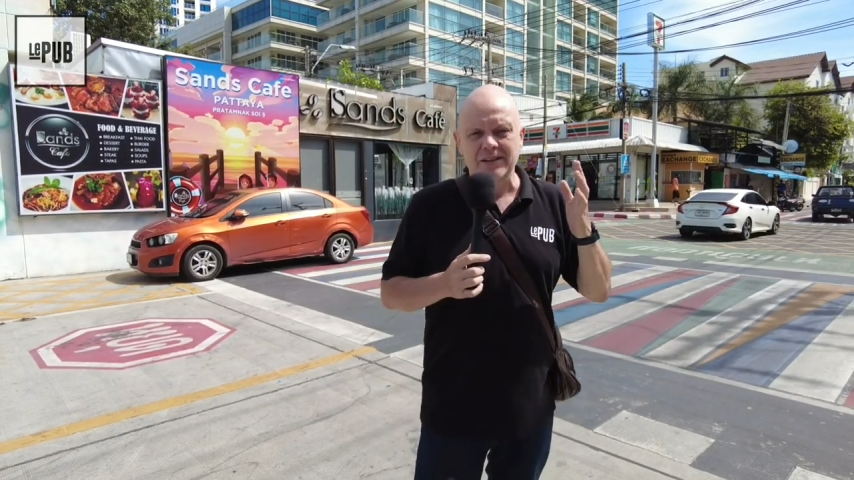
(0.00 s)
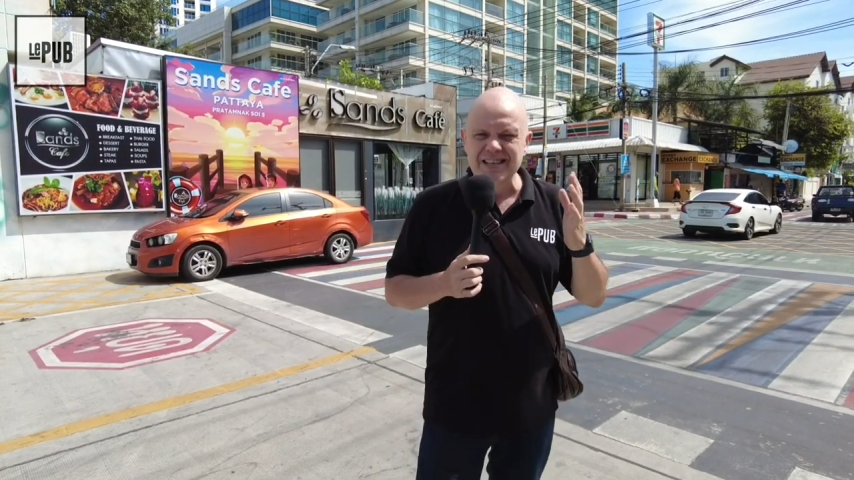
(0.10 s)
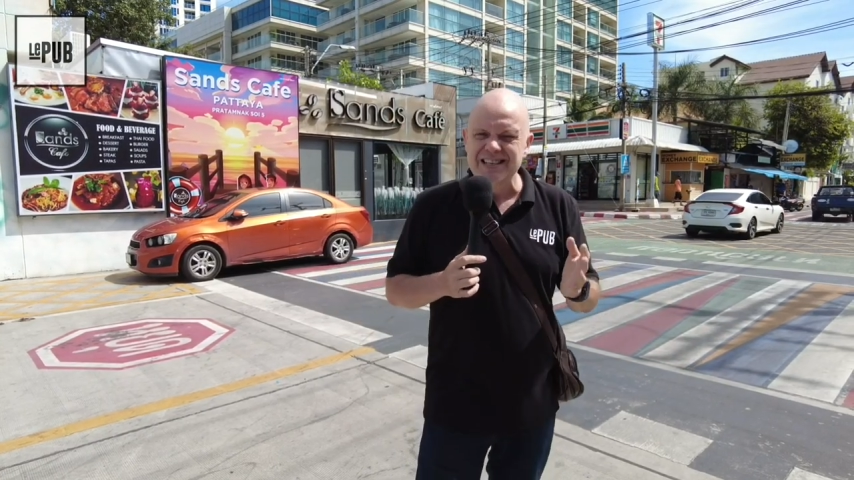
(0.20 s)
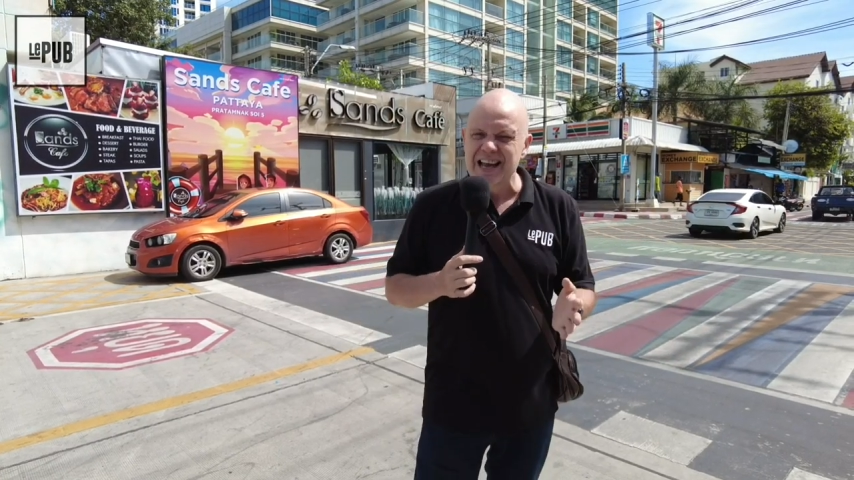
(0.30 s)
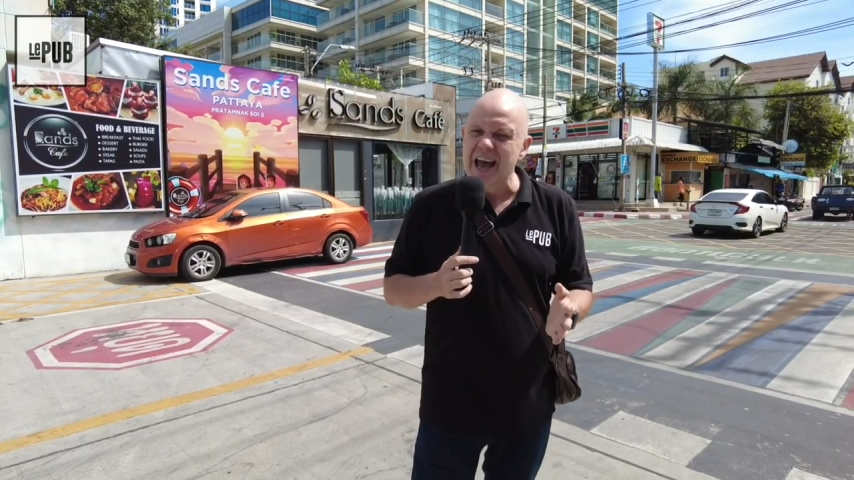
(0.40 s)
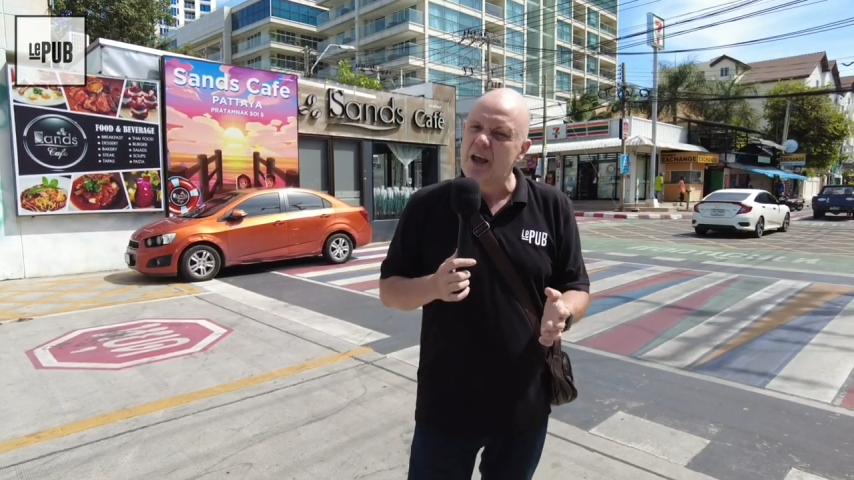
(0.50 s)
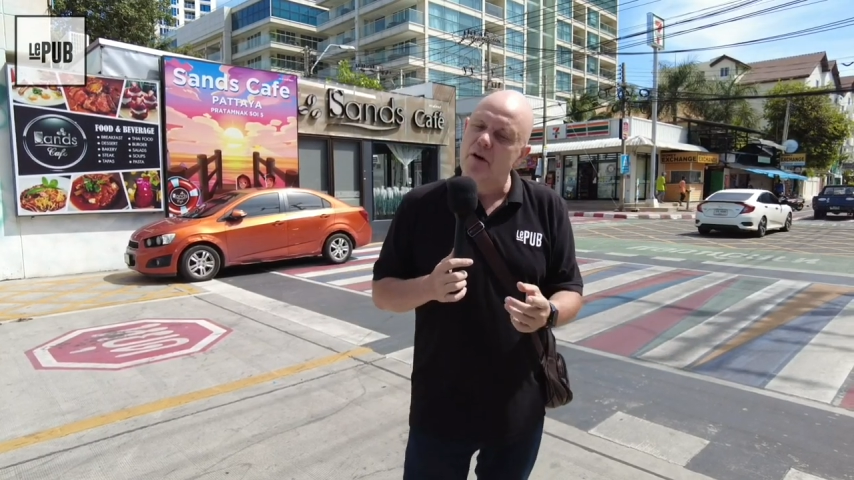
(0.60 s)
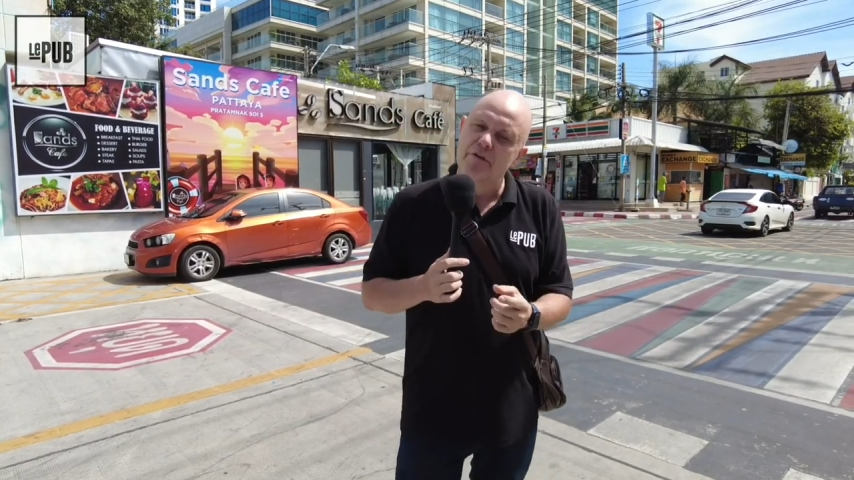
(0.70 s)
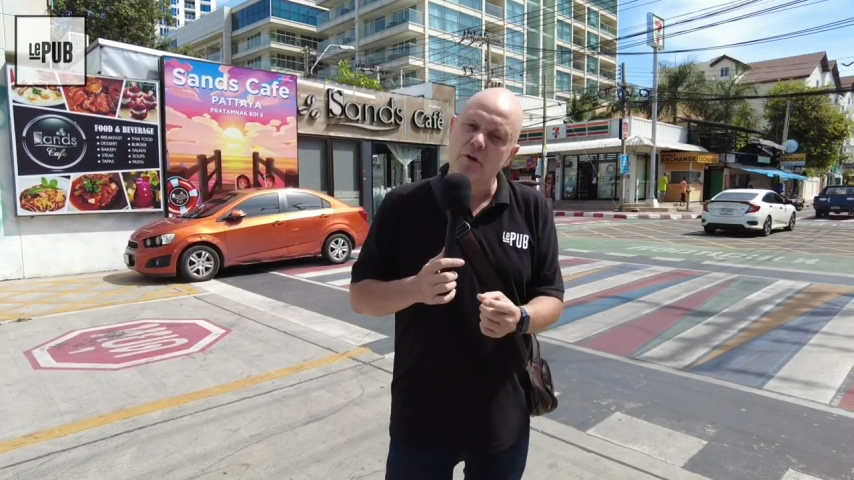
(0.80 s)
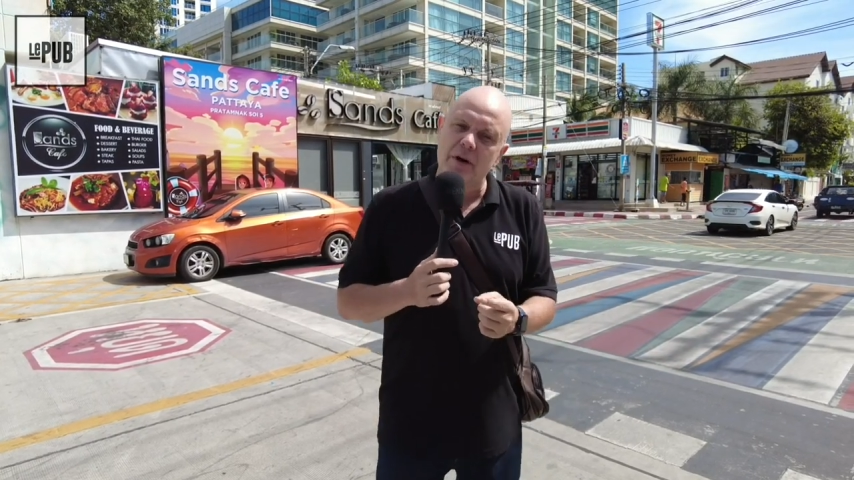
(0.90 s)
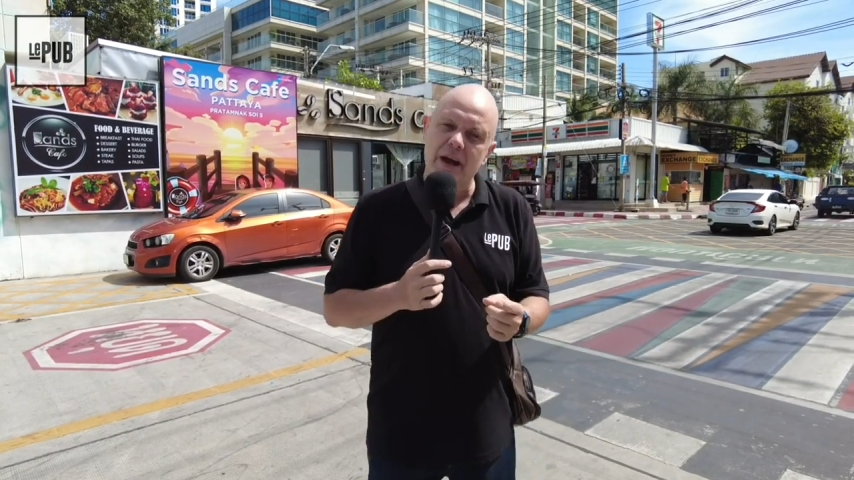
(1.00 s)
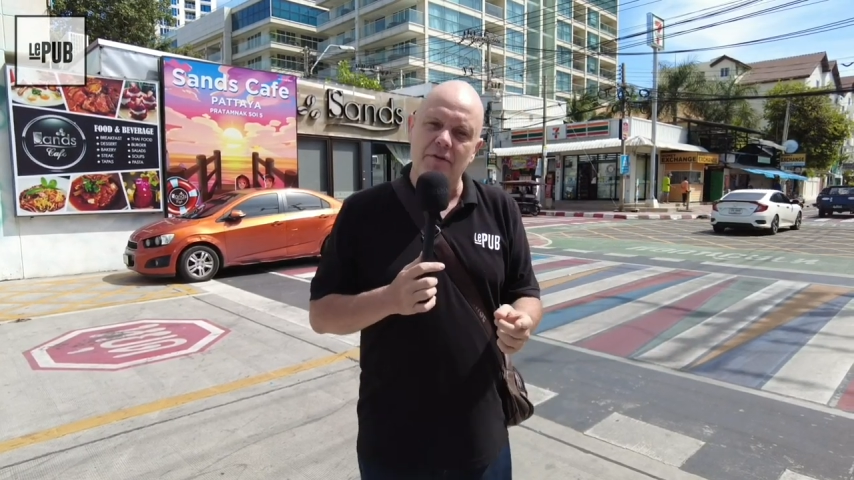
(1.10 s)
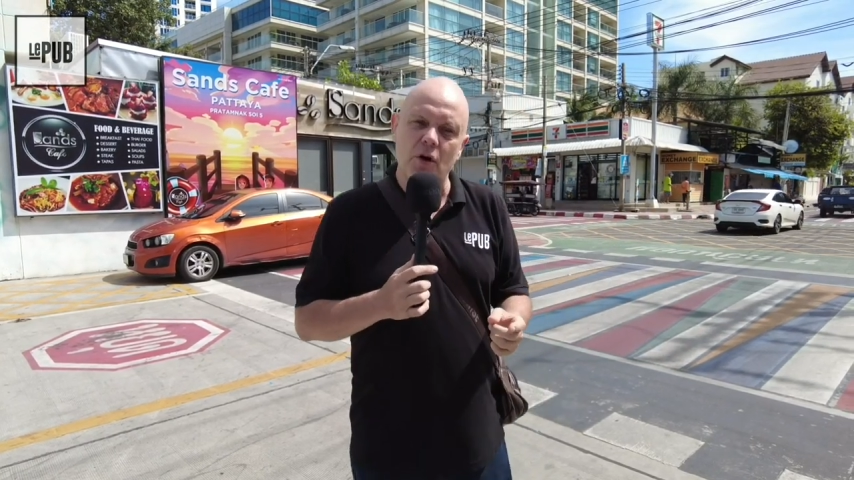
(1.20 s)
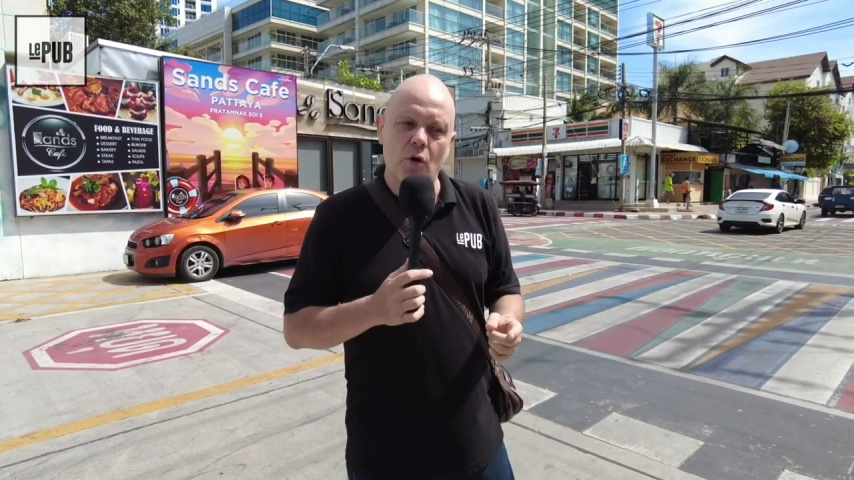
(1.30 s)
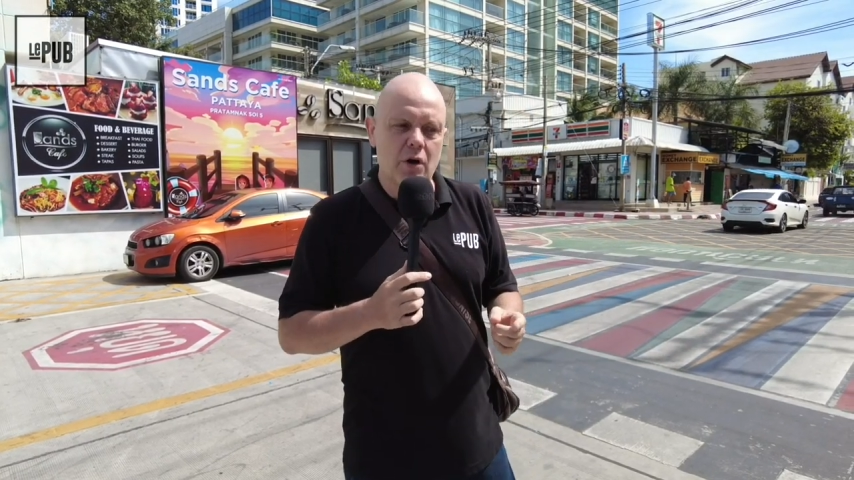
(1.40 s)
Today I thought I'd
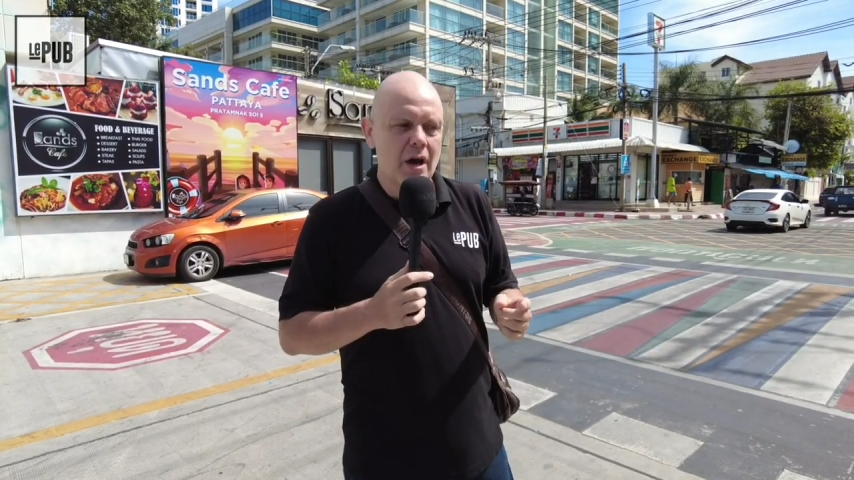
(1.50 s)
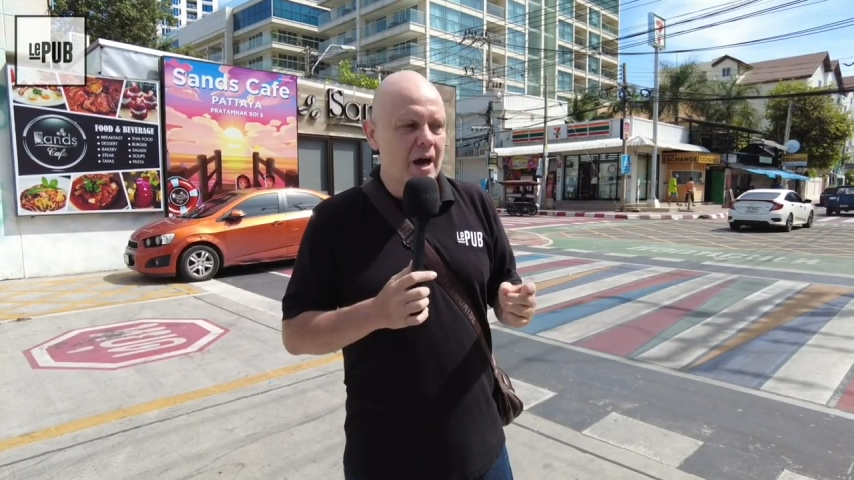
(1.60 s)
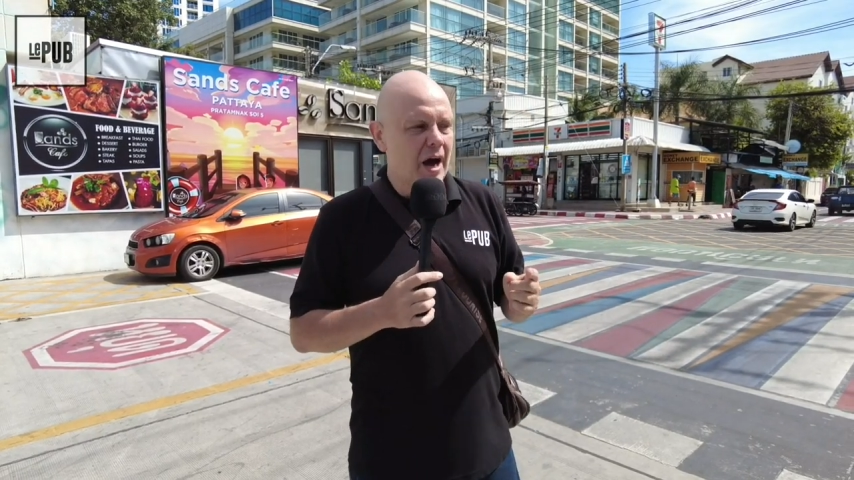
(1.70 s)
have a look